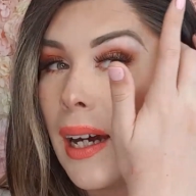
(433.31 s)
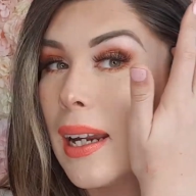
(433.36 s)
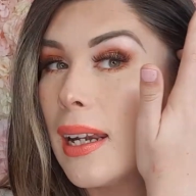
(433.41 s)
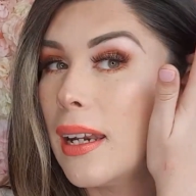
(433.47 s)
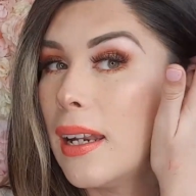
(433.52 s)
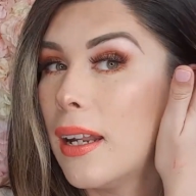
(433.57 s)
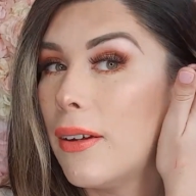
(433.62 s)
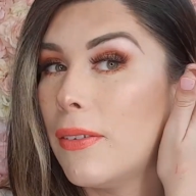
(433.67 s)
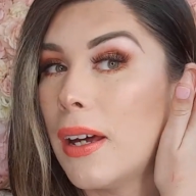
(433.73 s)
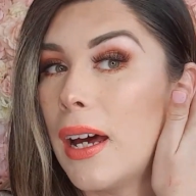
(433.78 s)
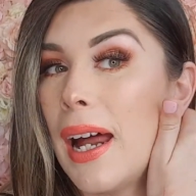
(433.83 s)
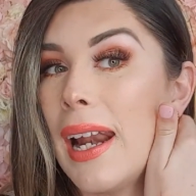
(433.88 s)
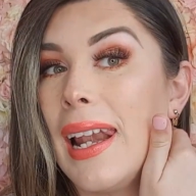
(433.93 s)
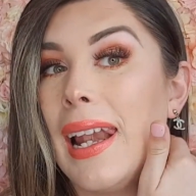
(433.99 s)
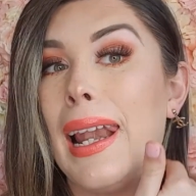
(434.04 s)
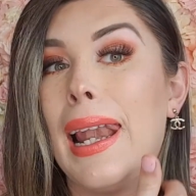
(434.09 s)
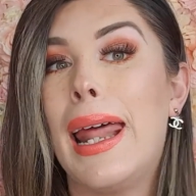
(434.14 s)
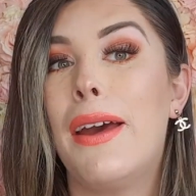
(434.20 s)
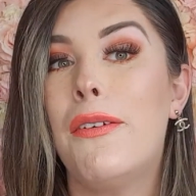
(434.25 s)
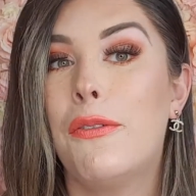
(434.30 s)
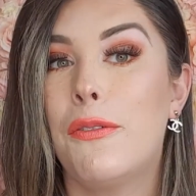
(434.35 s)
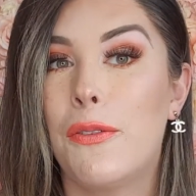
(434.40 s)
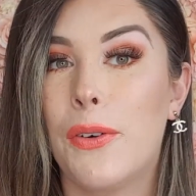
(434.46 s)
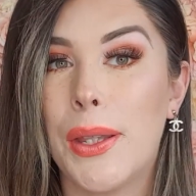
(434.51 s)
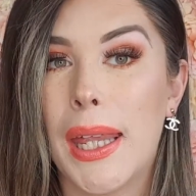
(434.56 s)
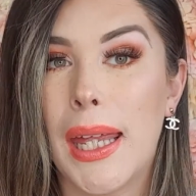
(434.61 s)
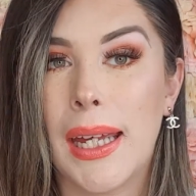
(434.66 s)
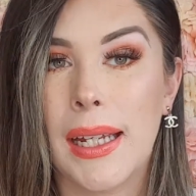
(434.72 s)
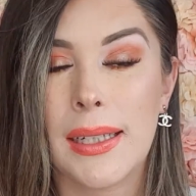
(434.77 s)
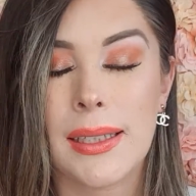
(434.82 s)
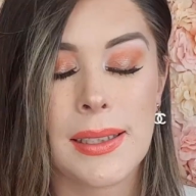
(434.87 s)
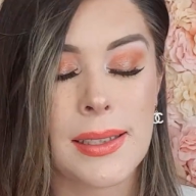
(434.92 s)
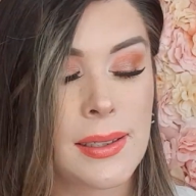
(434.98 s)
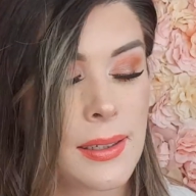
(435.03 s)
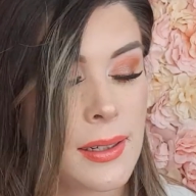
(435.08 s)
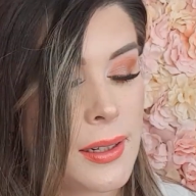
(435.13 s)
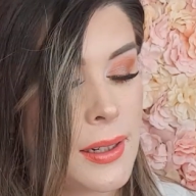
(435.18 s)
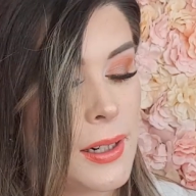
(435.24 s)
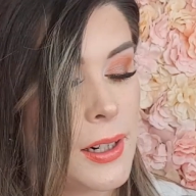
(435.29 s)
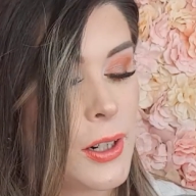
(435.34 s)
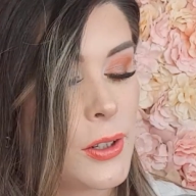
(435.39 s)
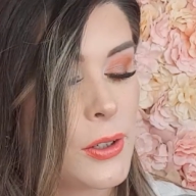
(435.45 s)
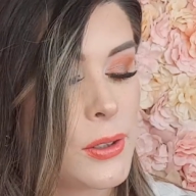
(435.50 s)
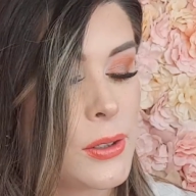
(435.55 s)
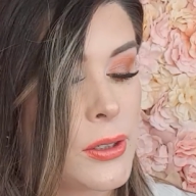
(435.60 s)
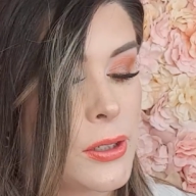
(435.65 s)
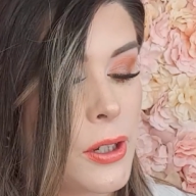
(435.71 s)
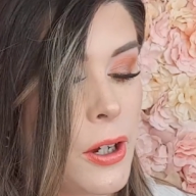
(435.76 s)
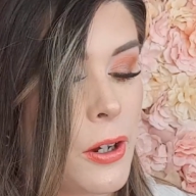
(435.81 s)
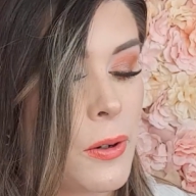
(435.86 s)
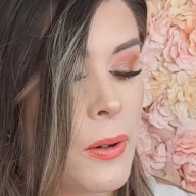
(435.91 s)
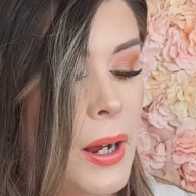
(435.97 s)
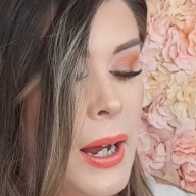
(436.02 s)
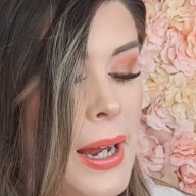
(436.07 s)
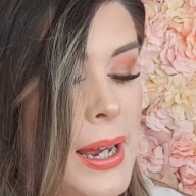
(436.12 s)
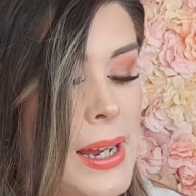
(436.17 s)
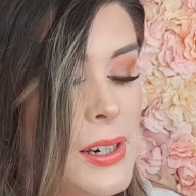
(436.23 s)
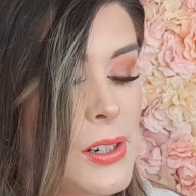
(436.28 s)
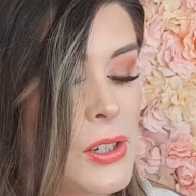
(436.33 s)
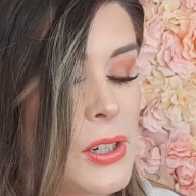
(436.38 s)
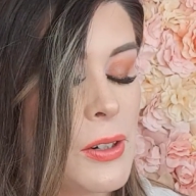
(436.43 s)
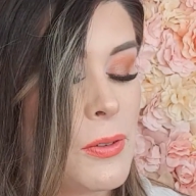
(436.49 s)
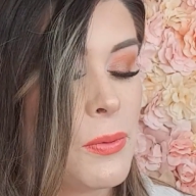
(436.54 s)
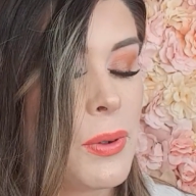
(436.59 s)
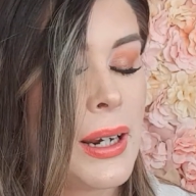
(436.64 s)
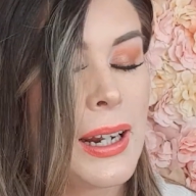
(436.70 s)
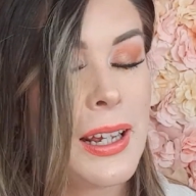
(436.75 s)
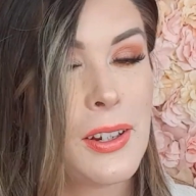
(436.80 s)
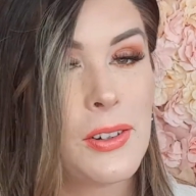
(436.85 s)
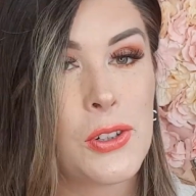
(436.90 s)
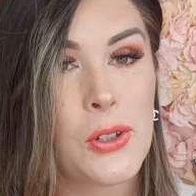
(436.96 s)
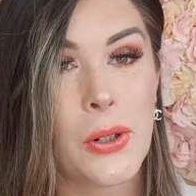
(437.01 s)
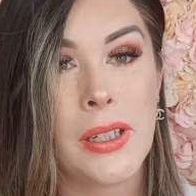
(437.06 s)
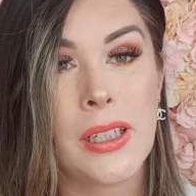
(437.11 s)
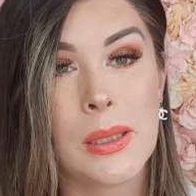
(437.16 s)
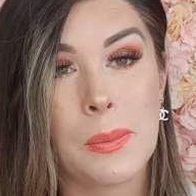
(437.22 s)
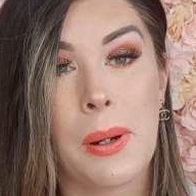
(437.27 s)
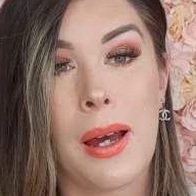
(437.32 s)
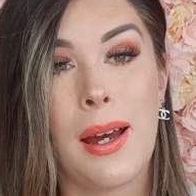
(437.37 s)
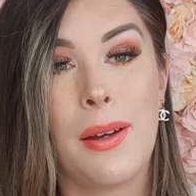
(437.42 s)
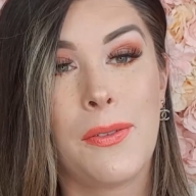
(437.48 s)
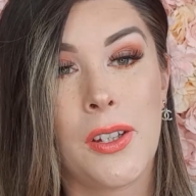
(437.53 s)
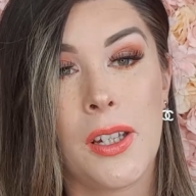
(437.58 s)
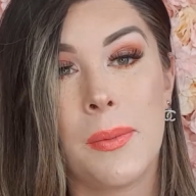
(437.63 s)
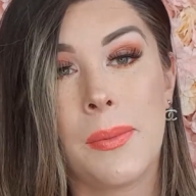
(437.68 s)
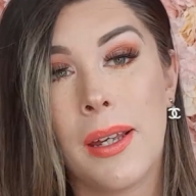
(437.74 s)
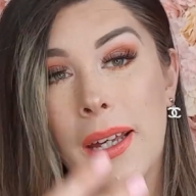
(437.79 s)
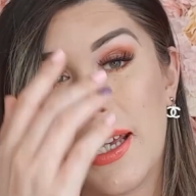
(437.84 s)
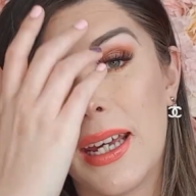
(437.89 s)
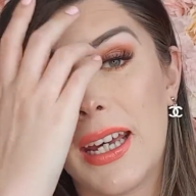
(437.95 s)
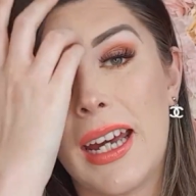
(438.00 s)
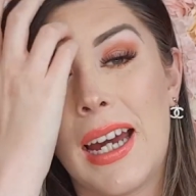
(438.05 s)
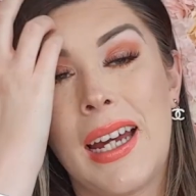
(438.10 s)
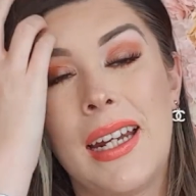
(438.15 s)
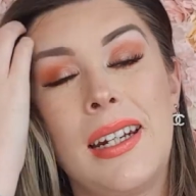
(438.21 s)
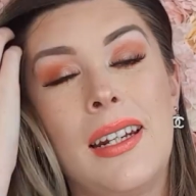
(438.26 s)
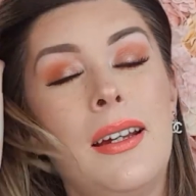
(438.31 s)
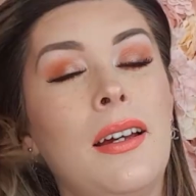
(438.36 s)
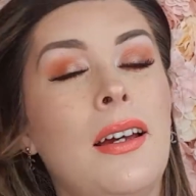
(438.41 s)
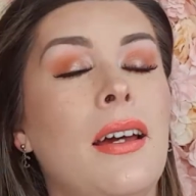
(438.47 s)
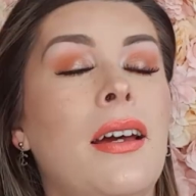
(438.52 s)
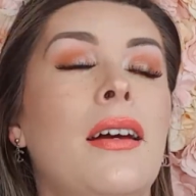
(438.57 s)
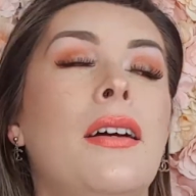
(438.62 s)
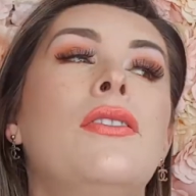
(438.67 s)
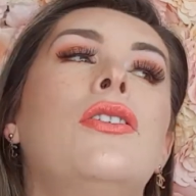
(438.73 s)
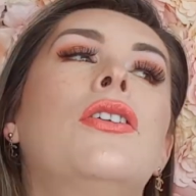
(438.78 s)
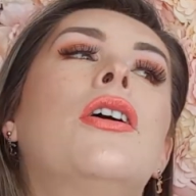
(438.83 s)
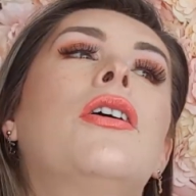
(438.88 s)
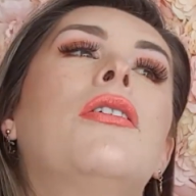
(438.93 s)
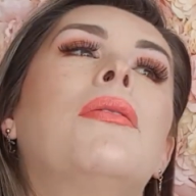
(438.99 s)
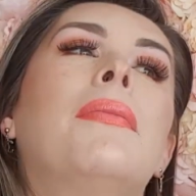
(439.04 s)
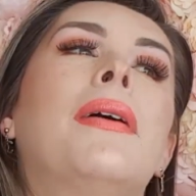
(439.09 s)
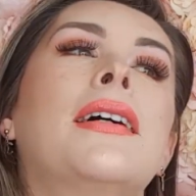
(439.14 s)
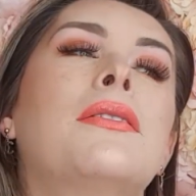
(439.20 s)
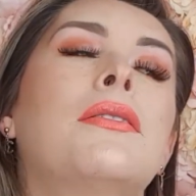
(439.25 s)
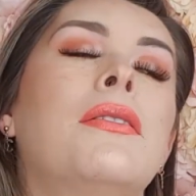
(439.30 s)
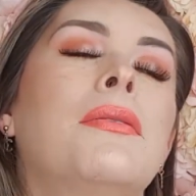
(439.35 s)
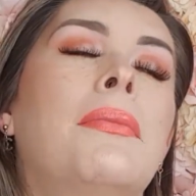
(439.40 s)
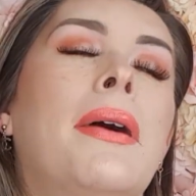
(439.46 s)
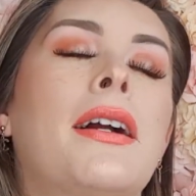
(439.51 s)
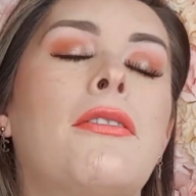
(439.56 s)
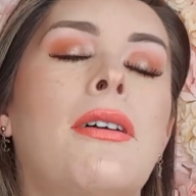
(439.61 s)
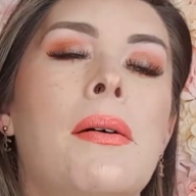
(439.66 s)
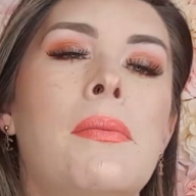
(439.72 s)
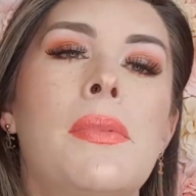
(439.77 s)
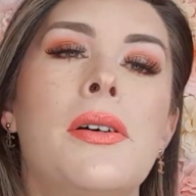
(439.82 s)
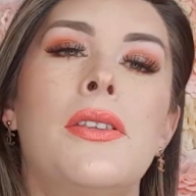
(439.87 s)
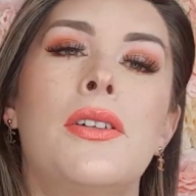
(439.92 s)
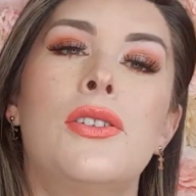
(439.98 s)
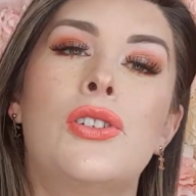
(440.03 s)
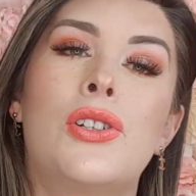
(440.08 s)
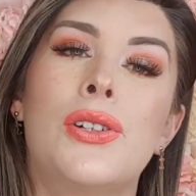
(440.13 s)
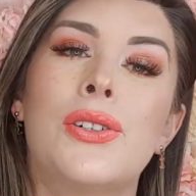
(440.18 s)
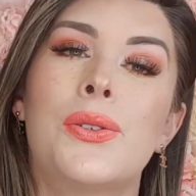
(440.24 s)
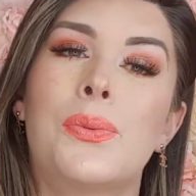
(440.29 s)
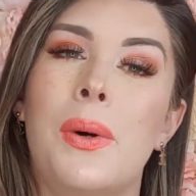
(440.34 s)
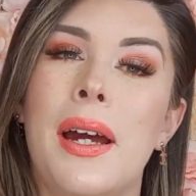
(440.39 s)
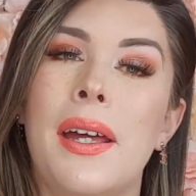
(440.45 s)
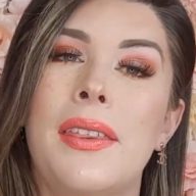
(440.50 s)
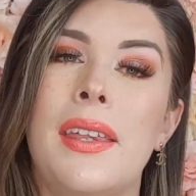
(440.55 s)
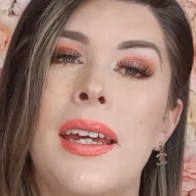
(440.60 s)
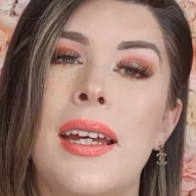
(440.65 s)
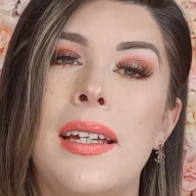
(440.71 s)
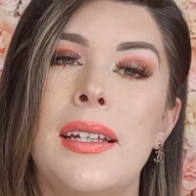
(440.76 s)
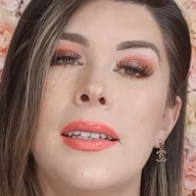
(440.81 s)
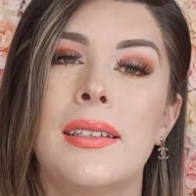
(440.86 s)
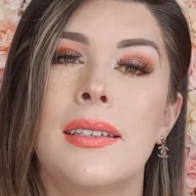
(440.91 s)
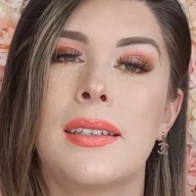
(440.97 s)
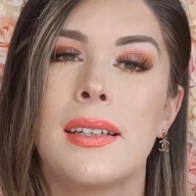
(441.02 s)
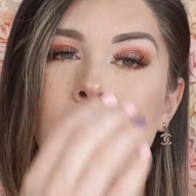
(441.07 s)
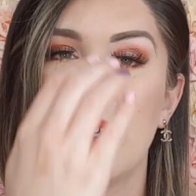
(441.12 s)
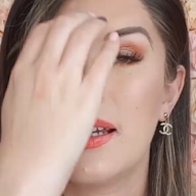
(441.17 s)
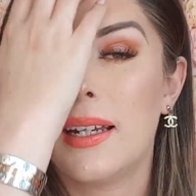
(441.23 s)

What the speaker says: I love it. I live for this. So I actually really enjoy this perfume. And you know, my grandmother does wear this.